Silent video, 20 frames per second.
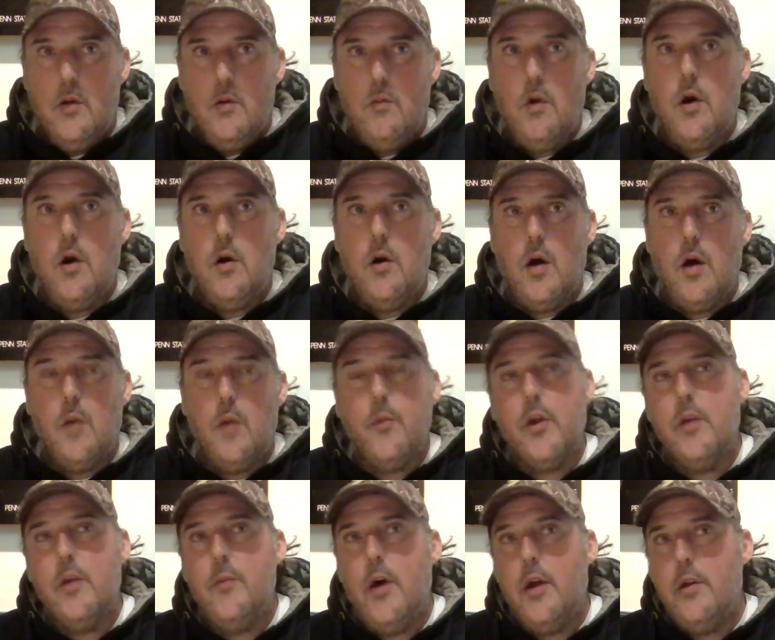Well, I'm
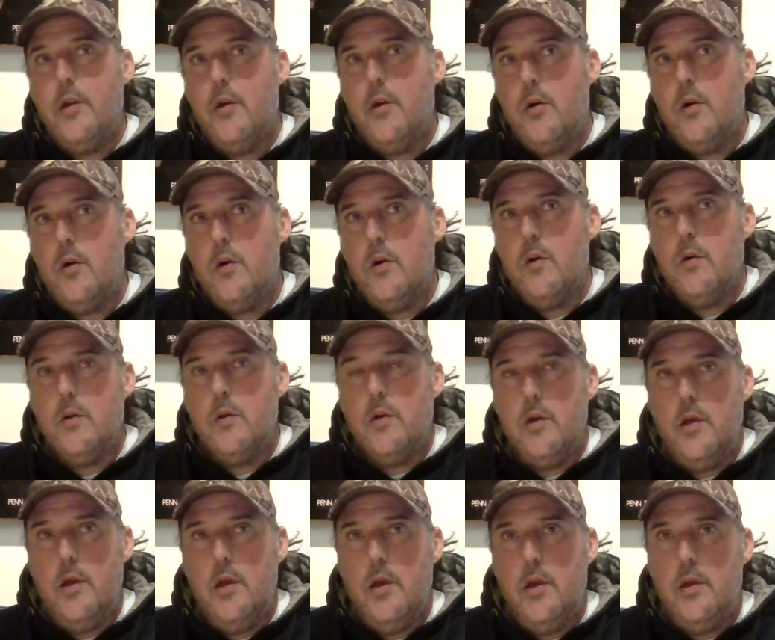bringing my dog,
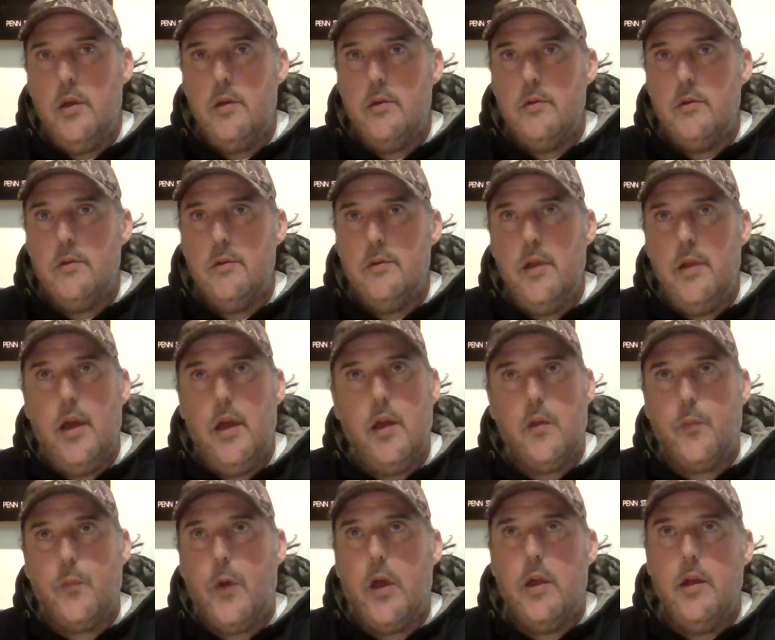and yeah,
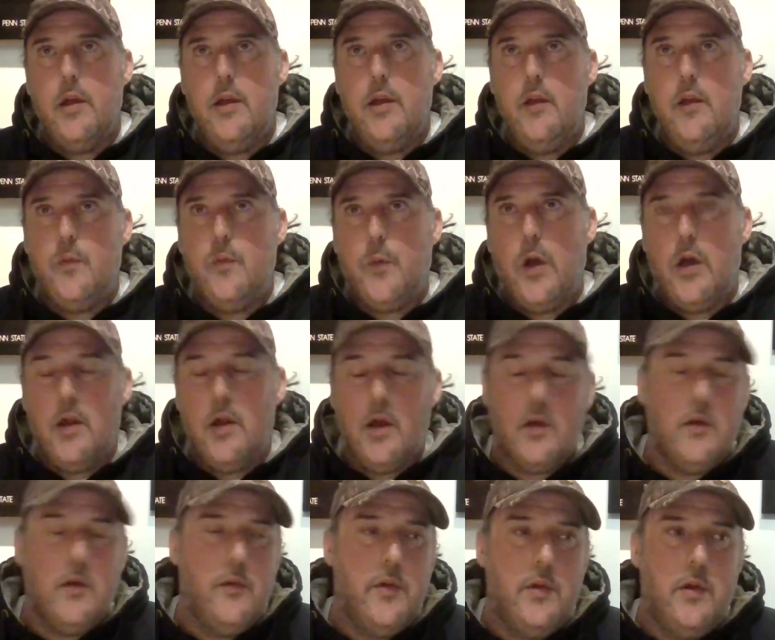he's probably
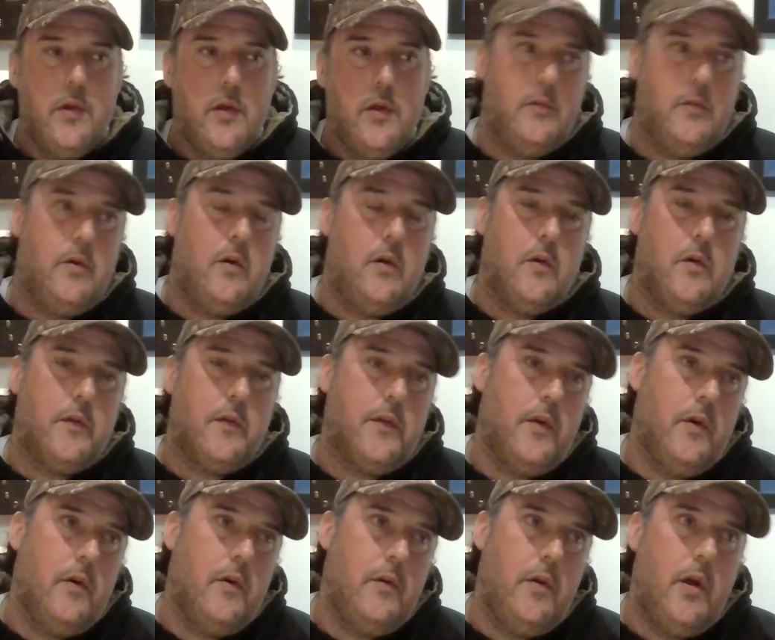not good with another dog,
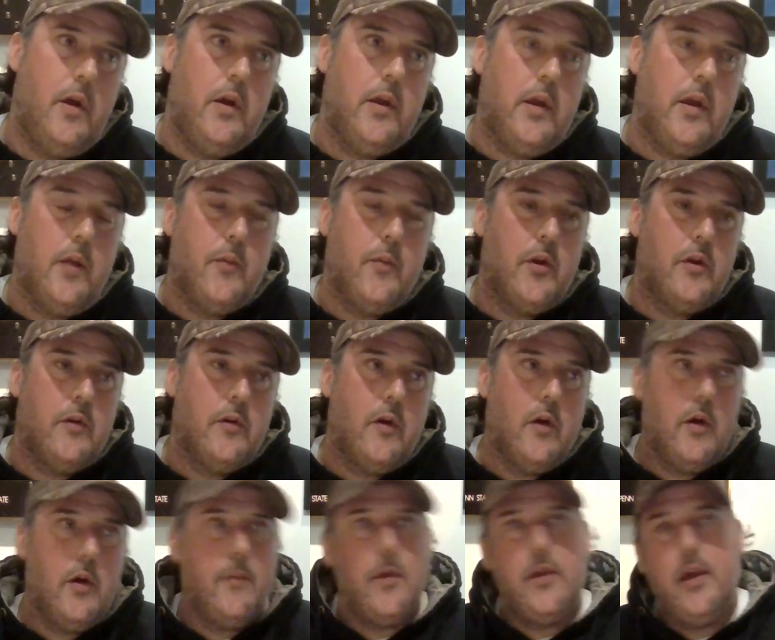so no, you can't bring your
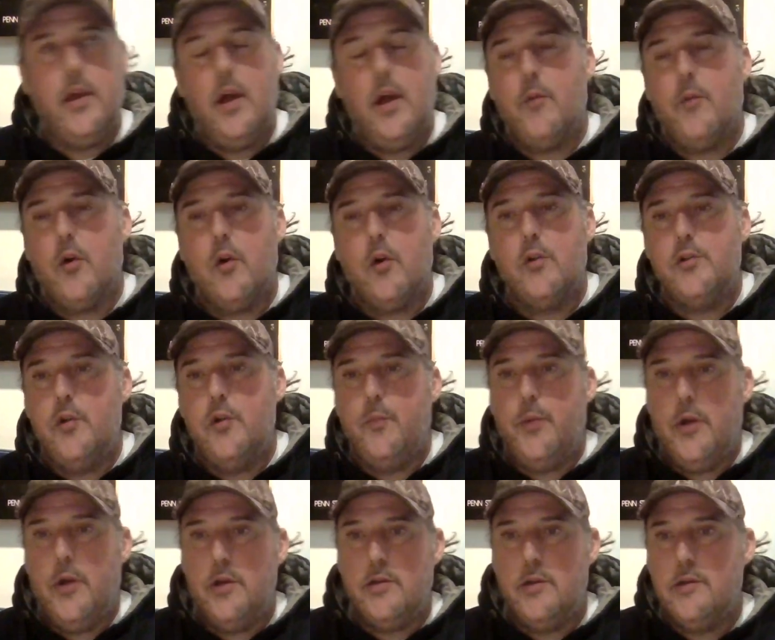dog. I'm like, "Yeah, I'm gonna go shoot
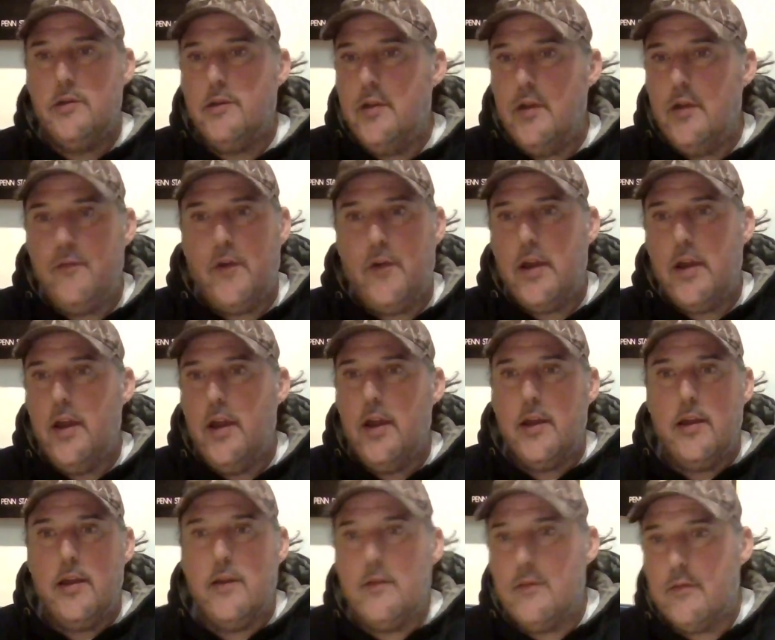pigeons, see if I can
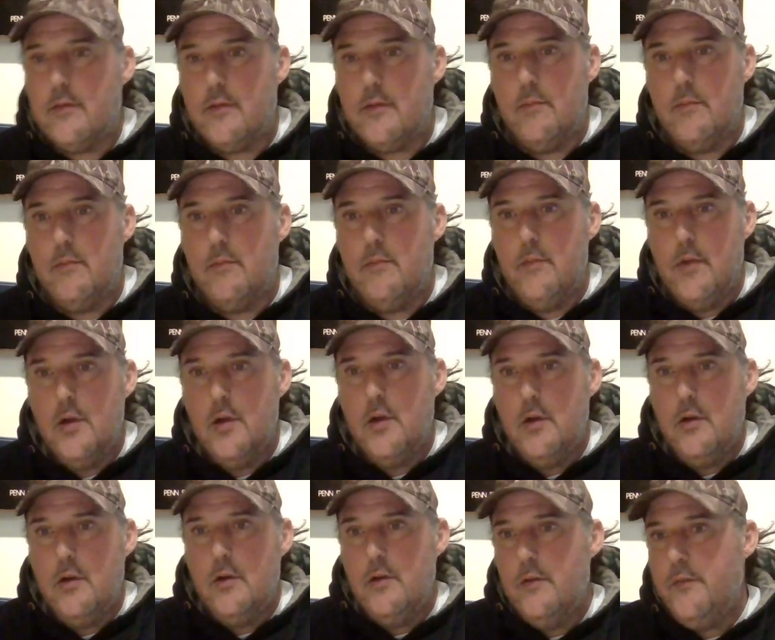get some
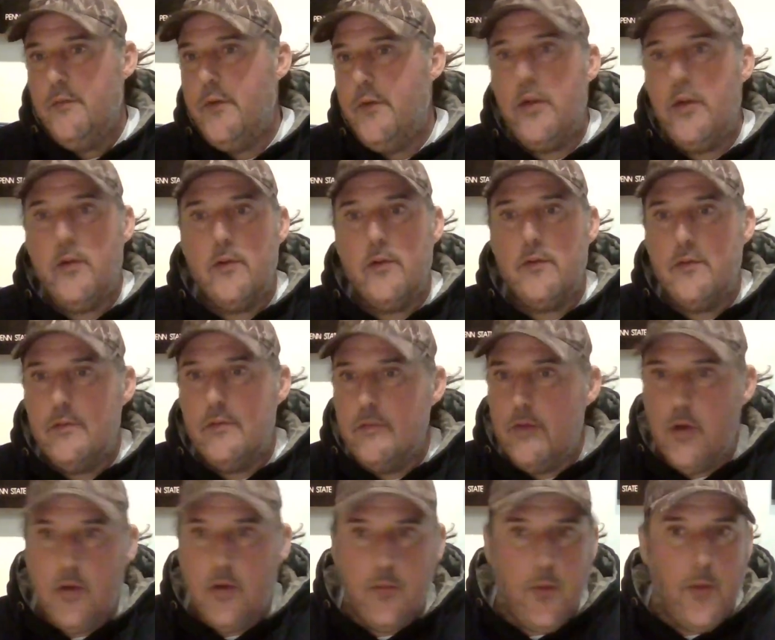feathers
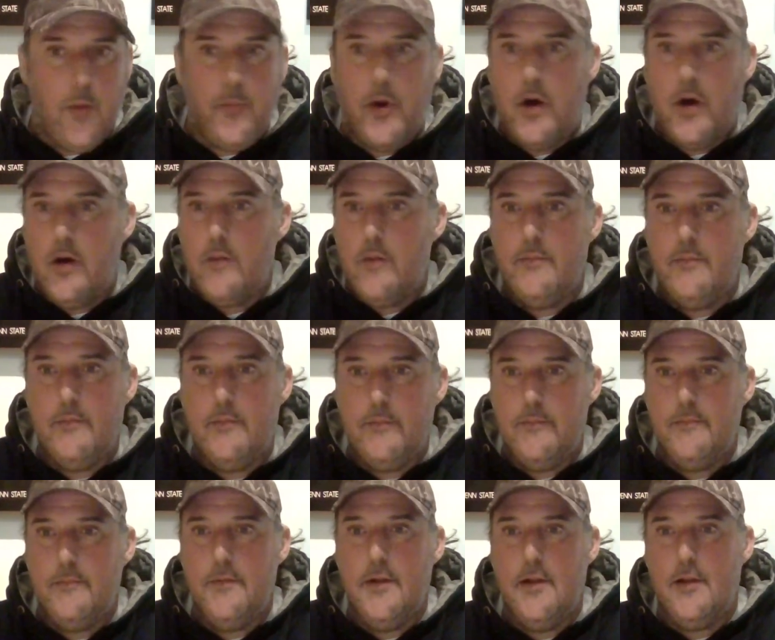under my pup."
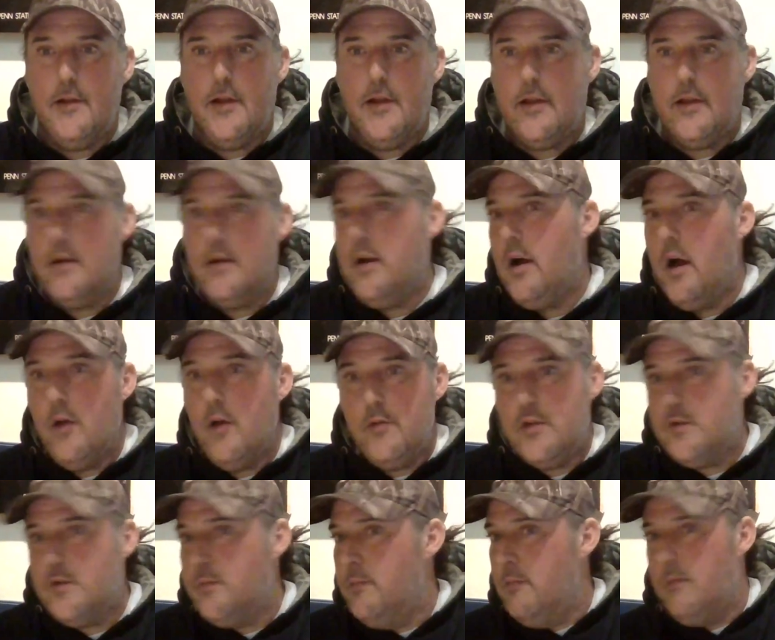You know, like I would
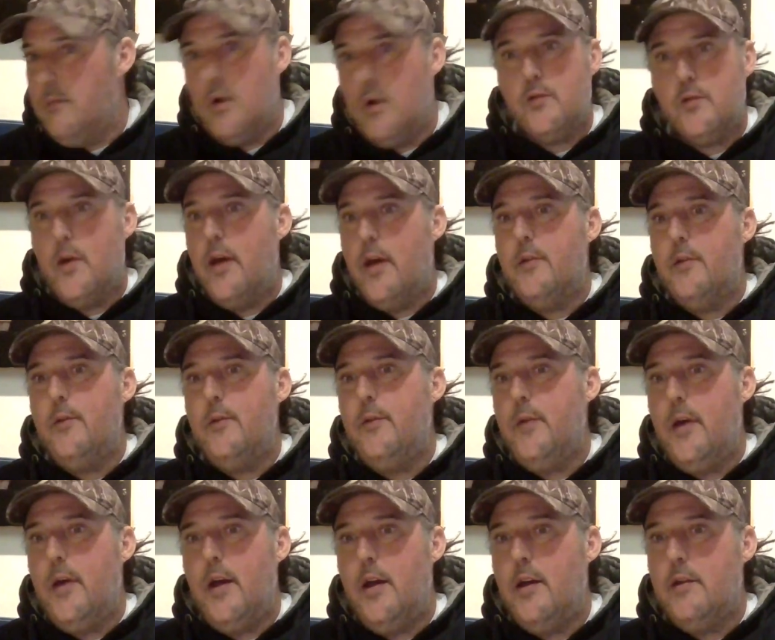just much rather do
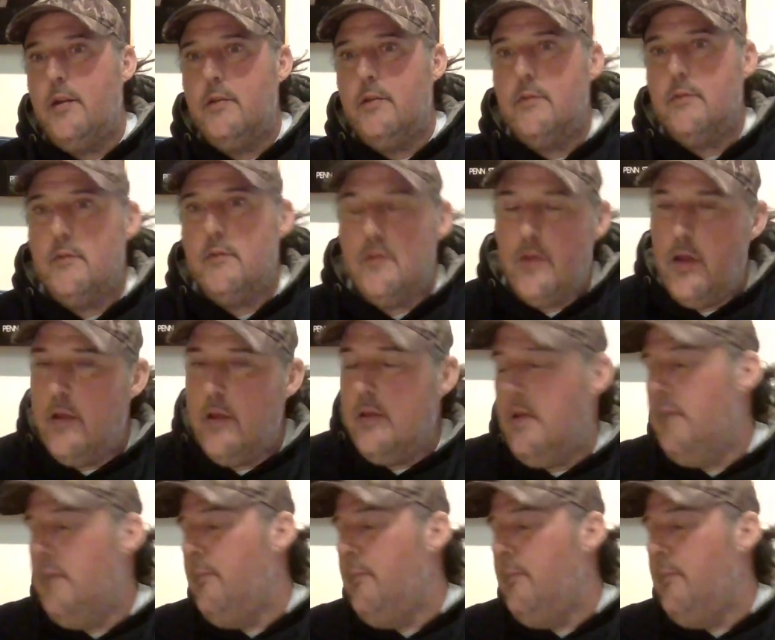that. I